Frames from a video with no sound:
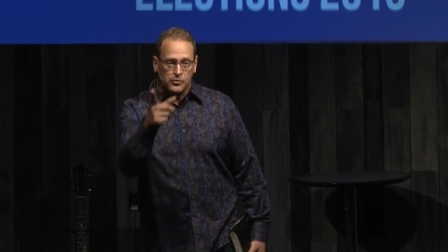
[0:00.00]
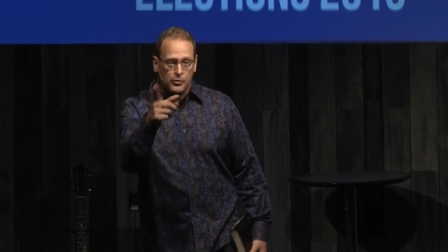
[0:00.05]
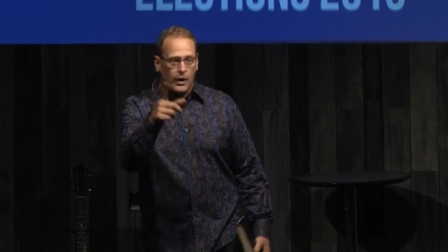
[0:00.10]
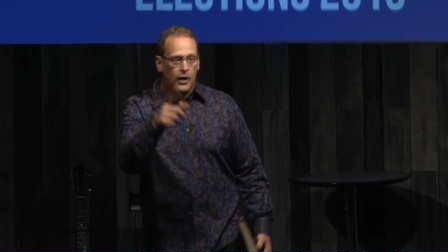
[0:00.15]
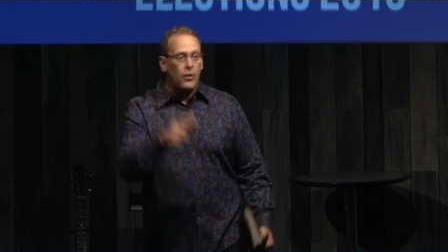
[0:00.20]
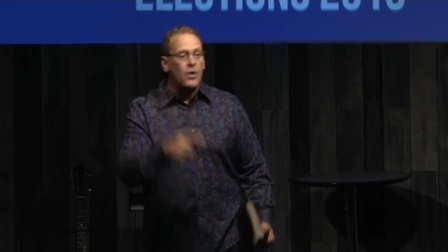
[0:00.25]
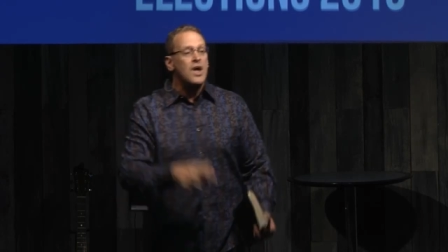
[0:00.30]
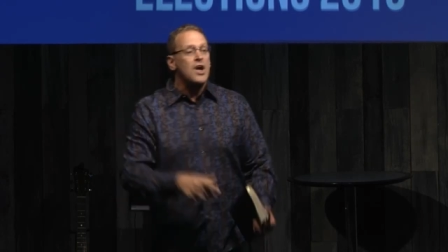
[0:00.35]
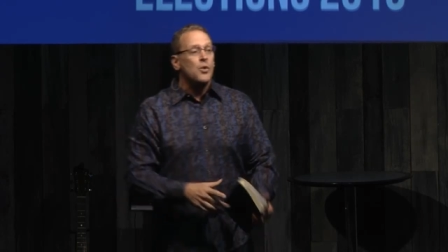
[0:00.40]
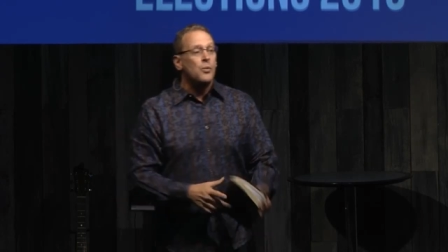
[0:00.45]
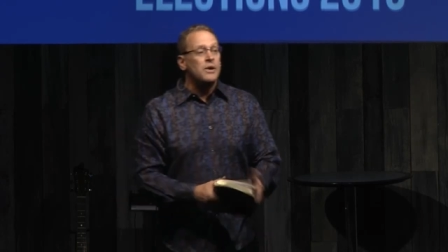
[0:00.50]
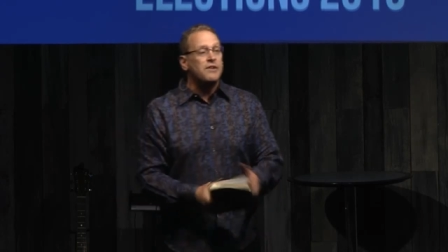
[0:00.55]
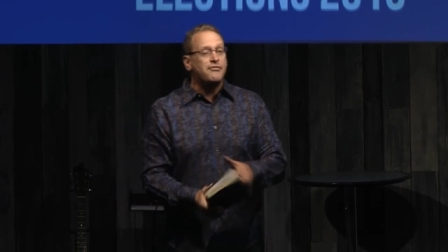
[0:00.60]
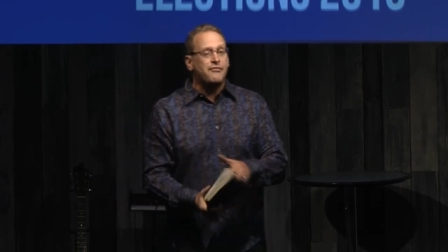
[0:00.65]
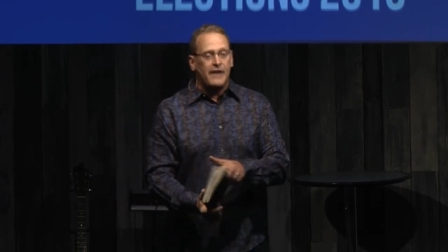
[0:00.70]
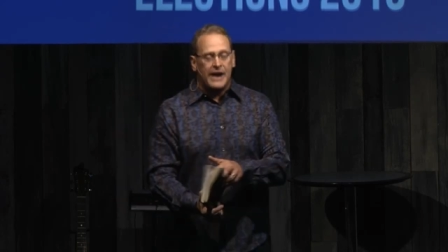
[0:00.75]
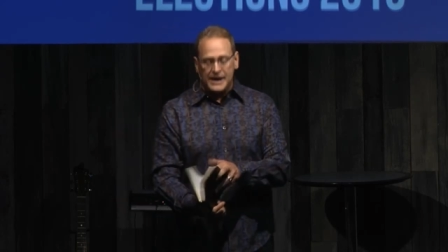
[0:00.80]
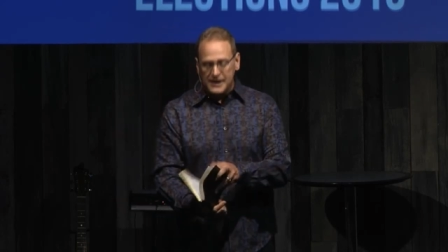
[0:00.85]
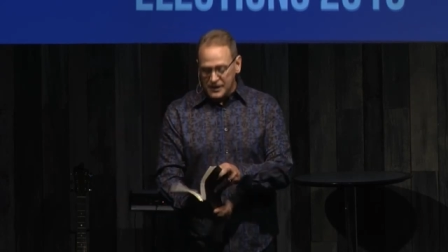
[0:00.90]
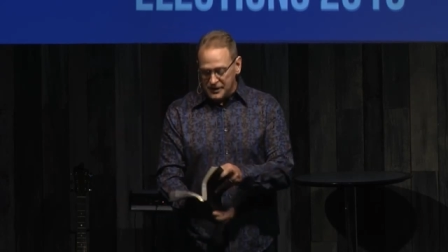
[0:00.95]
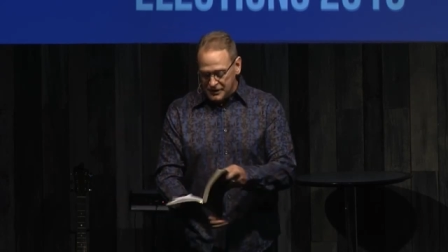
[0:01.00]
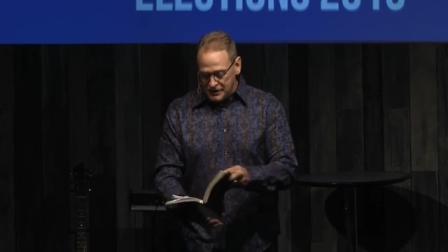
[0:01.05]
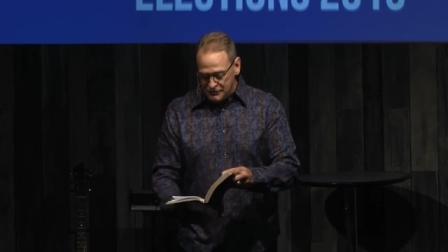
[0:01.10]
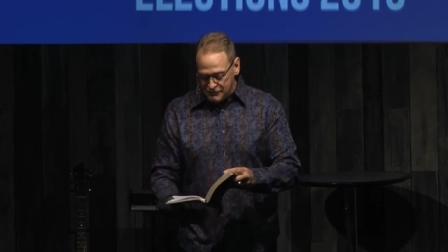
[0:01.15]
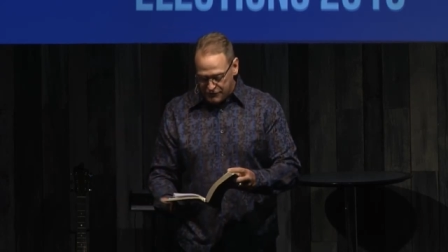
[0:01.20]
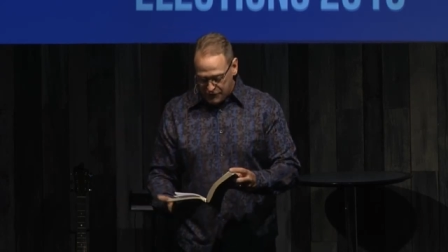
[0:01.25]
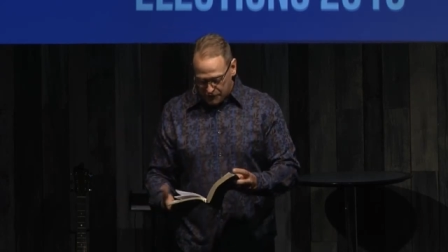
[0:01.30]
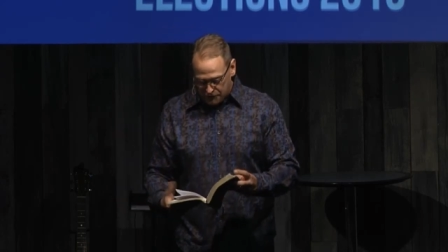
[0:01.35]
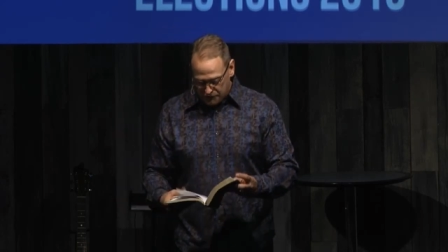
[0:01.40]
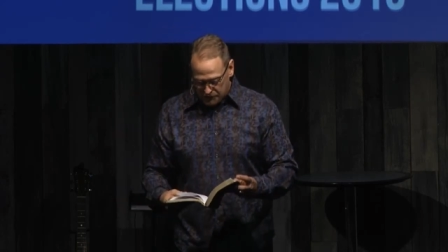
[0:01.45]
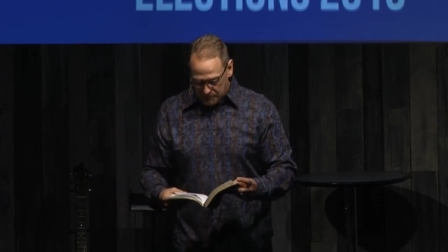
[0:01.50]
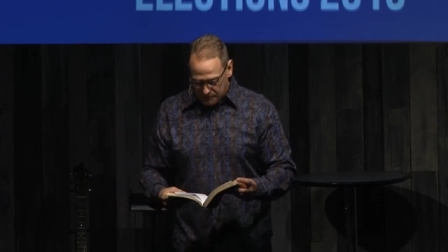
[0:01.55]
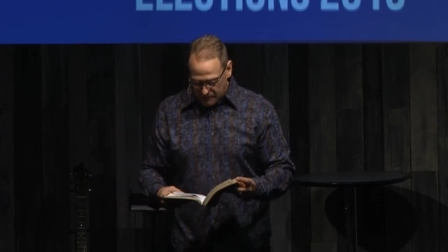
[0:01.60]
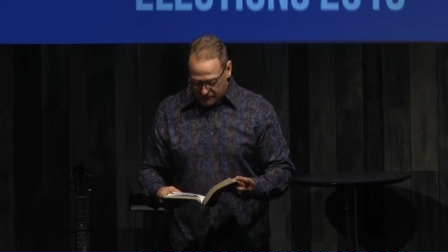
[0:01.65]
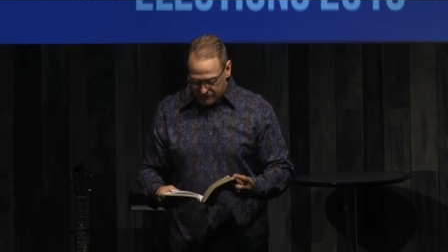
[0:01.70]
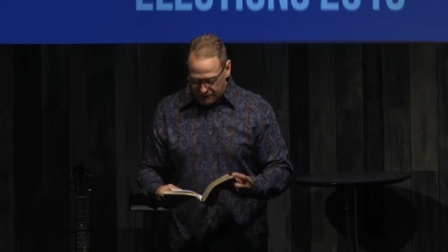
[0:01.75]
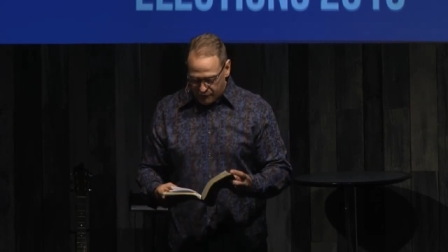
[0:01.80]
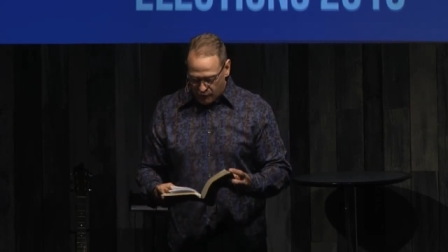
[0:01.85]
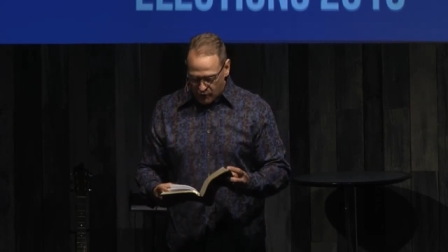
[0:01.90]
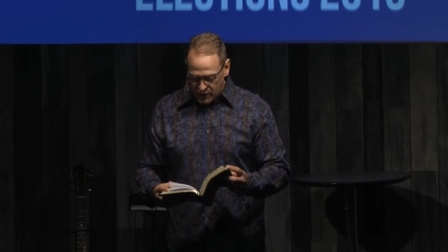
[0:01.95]
Well, we find it in verse number
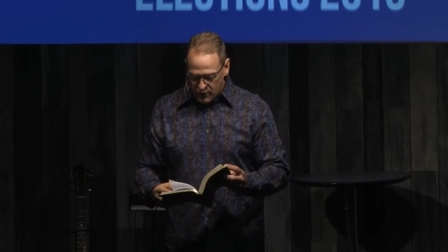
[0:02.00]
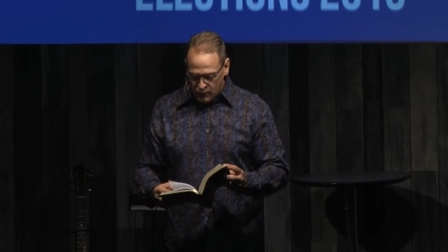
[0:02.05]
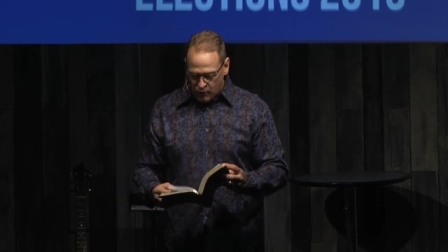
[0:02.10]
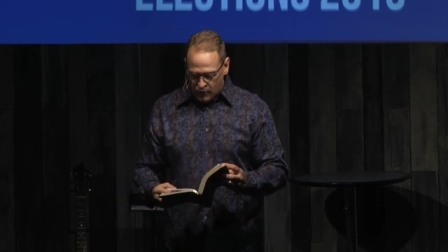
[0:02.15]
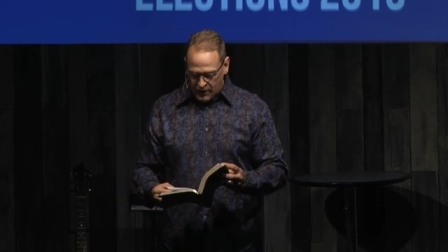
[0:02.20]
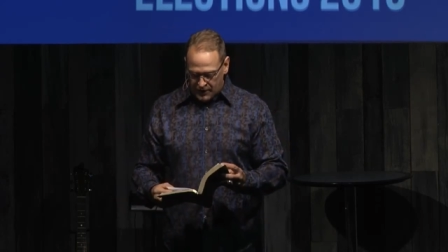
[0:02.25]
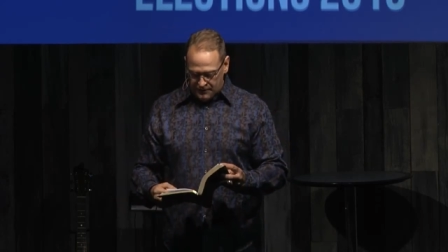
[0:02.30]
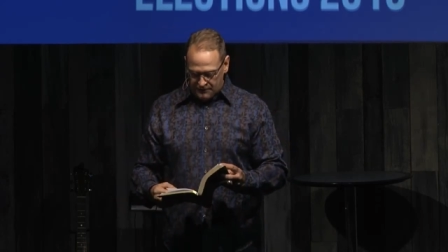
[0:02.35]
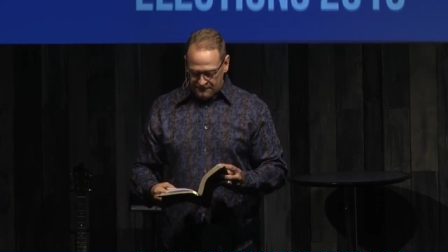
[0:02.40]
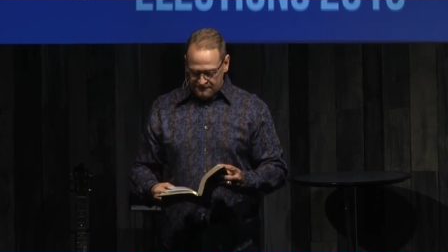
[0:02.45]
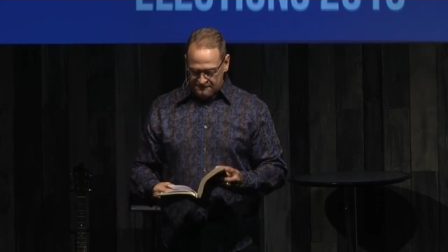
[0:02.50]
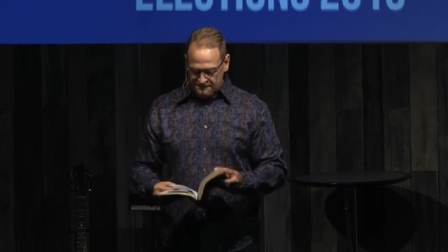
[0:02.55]
41.